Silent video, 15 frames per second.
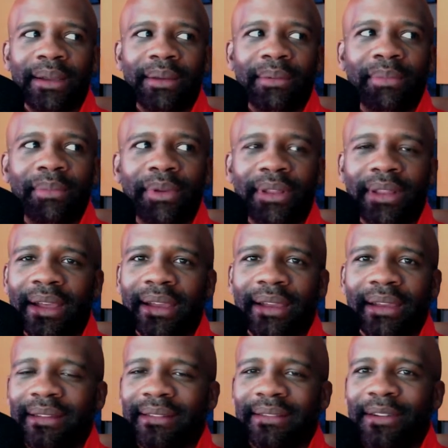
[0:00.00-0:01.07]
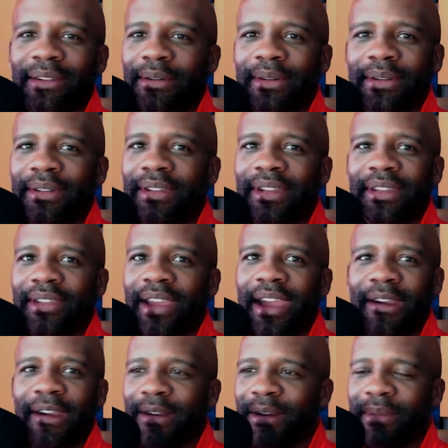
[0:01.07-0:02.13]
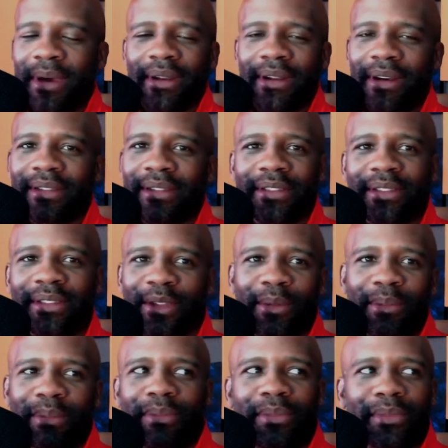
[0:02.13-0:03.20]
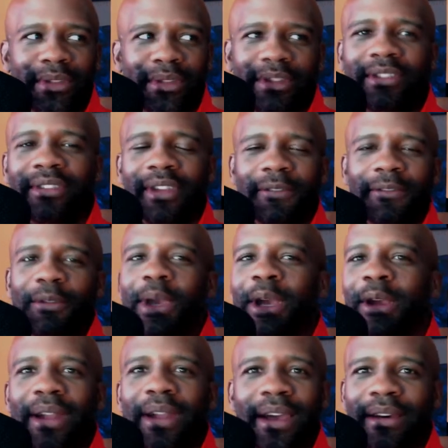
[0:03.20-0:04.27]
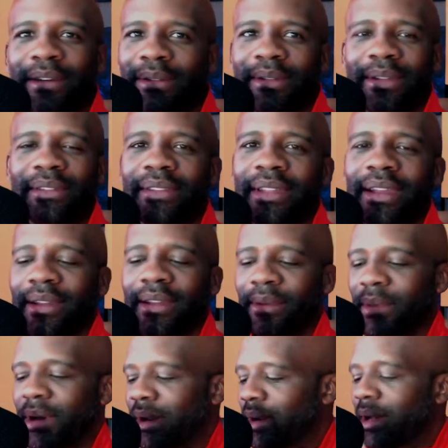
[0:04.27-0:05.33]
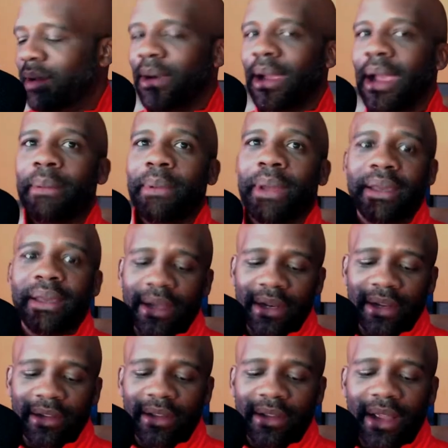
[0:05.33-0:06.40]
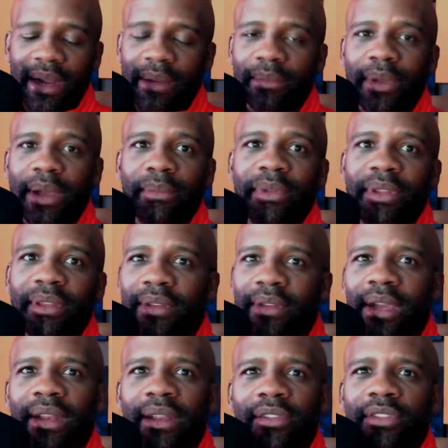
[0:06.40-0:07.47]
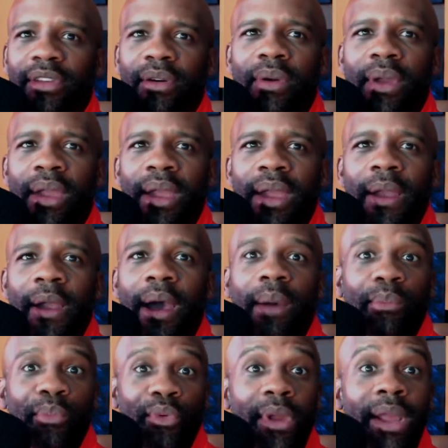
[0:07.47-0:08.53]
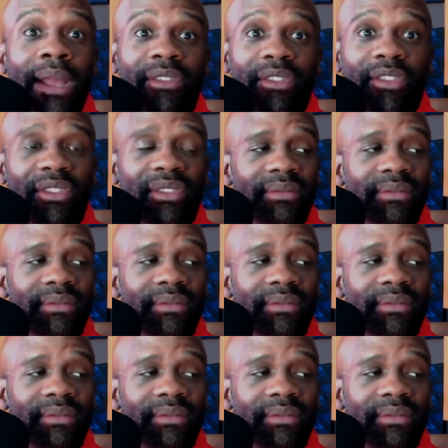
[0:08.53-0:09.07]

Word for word: But like, no one is caring about all these other. This stuff you hear now is not going to matter anyway. I'm not going to get into that. I'm I'm deviating. So, um, Prince.